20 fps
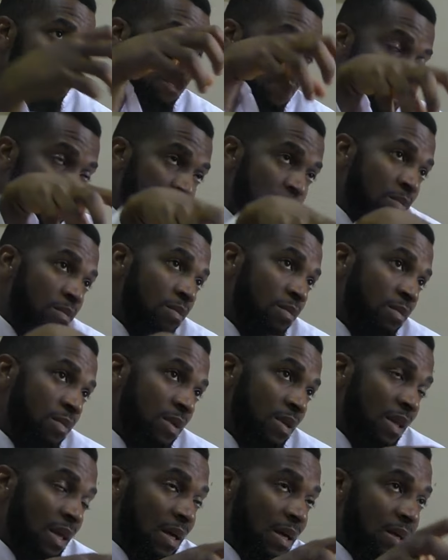from
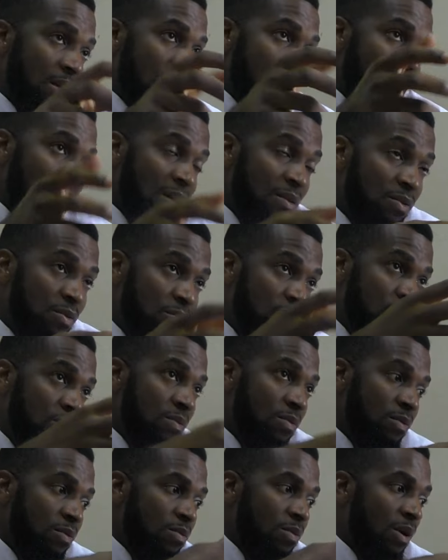like Kano
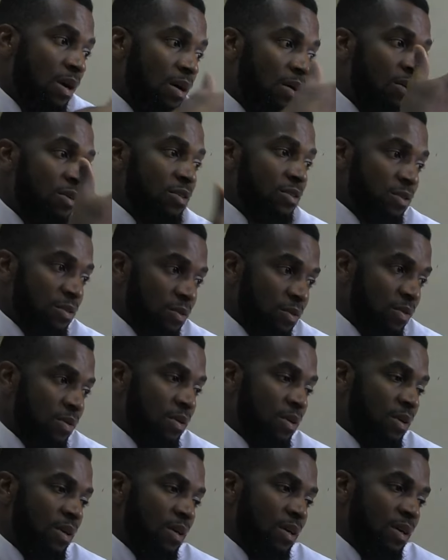who are also
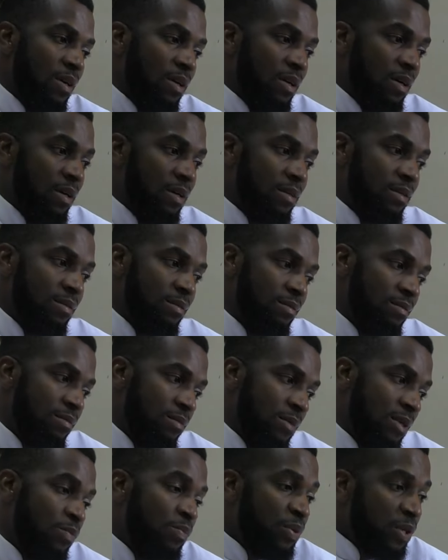
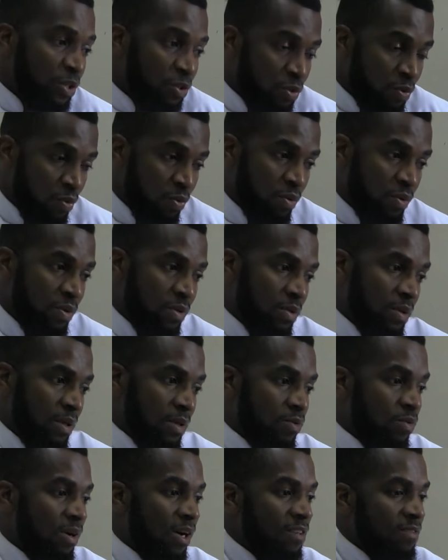in the priesthood
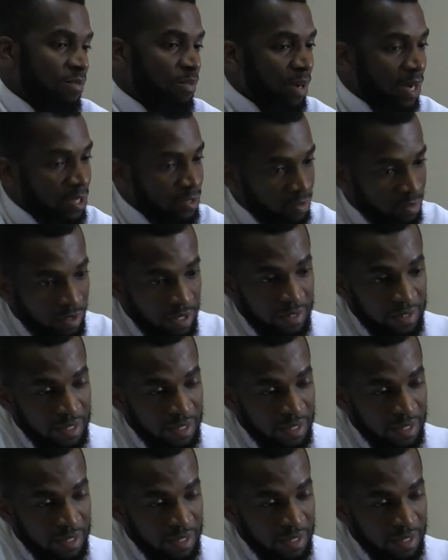and part of pastorate,